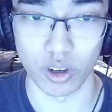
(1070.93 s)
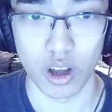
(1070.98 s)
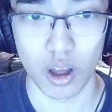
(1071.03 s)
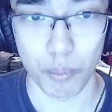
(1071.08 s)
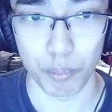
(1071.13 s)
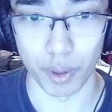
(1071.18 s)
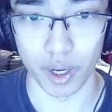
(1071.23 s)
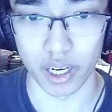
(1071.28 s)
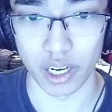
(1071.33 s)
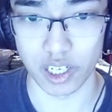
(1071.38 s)

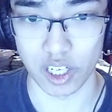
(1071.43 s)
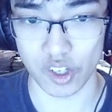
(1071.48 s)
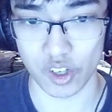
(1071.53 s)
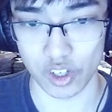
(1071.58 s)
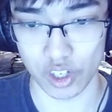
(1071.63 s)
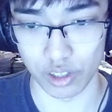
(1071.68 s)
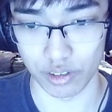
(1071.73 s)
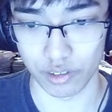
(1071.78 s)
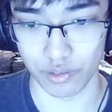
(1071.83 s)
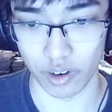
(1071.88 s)
but it doesn't
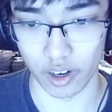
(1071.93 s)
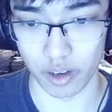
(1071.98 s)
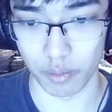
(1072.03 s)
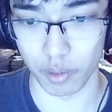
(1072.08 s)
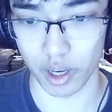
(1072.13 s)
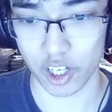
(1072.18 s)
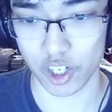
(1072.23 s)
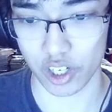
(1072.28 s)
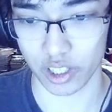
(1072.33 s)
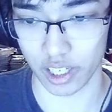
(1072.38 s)
do very
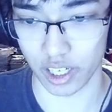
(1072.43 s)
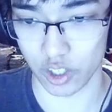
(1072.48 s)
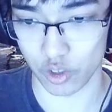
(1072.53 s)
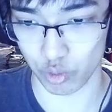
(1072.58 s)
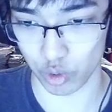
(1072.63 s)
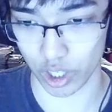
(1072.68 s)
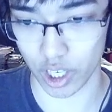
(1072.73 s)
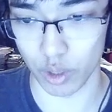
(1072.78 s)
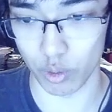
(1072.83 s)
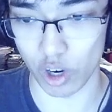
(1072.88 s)
much against
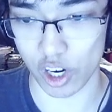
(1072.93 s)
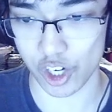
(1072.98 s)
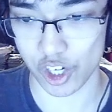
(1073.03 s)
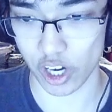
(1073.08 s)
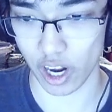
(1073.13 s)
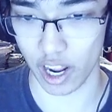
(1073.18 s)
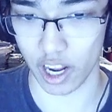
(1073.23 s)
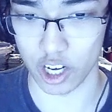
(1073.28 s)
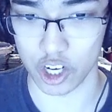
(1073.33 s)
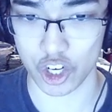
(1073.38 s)
Rookie Rush
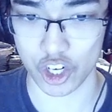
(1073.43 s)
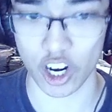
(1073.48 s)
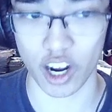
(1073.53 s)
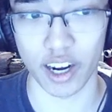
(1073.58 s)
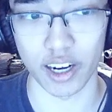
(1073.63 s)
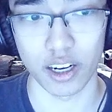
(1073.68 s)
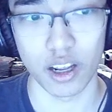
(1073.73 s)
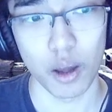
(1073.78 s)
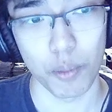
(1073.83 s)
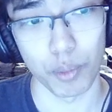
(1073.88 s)
and Shine.
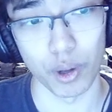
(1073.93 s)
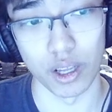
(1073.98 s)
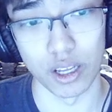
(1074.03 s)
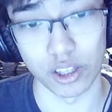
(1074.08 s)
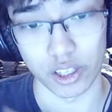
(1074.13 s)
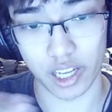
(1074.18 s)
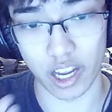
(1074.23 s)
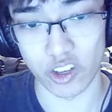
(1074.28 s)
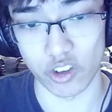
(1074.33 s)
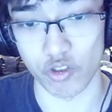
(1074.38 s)
But in the
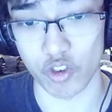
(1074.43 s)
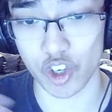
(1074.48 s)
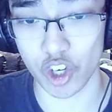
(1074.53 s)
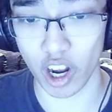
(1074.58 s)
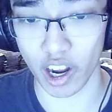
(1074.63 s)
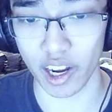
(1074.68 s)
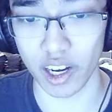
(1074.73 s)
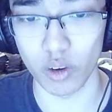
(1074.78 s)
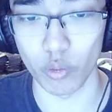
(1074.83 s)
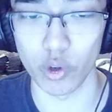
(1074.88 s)
case of
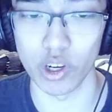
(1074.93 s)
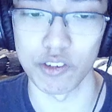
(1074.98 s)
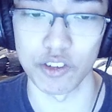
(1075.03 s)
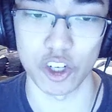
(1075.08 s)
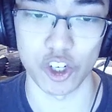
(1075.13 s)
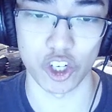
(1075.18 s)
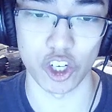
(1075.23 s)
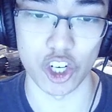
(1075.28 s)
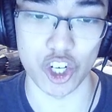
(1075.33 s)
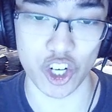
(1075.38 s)
Shine, we have such
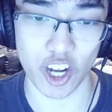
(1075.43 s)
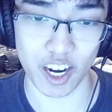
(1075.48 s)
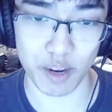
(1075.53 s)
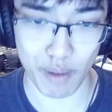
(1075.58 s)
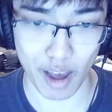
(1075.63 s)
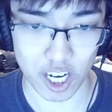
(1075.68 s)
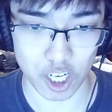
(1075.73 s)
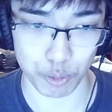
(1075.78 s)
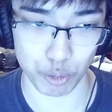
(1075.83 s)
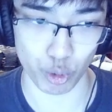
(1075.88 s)
a good Shine
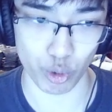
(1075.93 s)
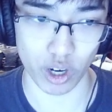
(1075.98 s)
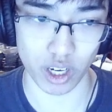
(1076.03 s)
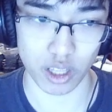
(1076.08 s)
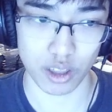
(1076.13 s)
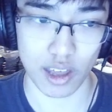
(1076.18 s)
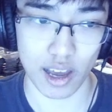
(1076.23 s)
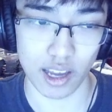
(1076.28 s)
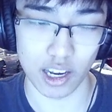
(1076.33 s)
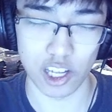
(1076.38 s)
matchup already
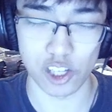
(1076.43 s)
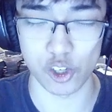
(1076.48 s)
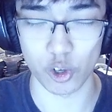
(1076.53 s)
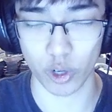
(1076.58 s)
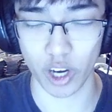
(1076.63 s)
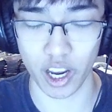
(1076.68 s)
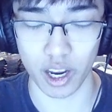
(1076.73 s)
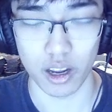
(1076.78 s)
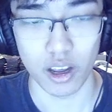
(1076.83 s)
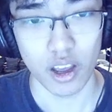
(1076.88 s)
that it's
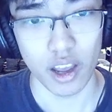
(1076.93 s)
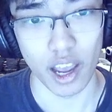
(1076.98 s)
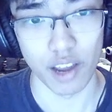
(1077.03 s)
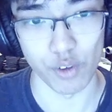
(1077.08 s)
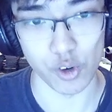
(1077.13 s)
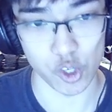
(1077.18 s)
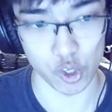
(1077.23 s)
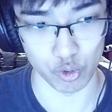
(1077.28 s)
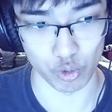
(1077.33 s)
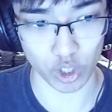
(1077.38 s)
okay. And
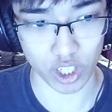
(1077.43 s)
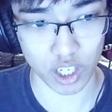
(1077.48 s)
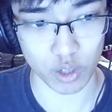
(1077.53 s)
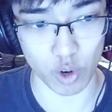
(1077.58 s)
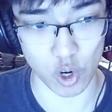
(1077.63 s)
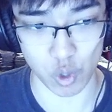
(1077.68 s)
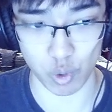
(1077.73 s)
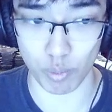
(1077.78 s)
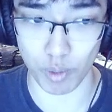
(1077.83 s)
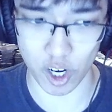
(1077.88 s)
versus Rookie
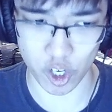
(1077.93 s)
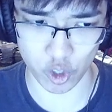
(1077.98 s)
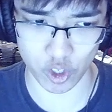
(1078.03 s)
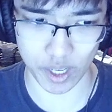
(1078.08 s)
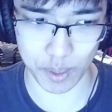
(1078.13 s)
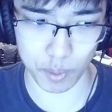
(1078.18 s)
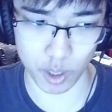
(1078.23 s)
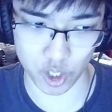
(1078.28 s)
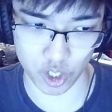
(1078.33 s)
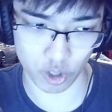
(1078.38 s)
Rush, well, Bancho
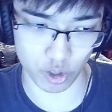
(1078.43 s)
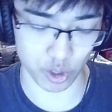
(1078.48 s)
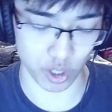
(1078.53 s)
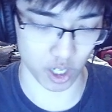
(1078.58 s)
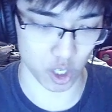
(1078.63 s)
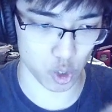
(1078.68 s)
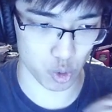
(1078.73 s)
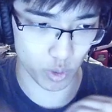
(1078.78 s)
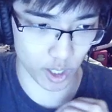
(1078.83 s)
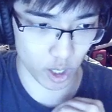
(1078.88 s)
Stingmon skill is going to
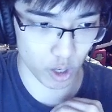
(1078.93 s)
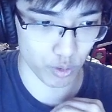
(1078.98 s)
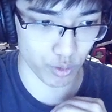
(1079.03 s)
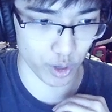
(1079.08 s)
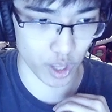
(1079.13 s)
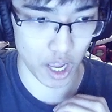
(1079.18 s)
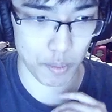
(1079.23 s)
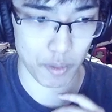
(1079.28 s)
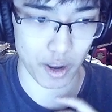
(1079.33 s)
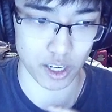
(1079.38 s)
swing over
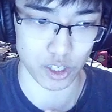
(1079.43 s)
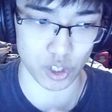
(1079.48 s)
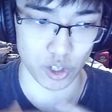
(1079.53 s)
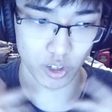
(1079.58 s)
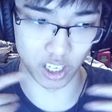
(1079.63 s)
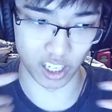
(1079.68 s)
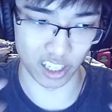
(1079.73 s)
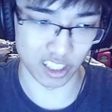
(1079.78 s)
them and still going to get the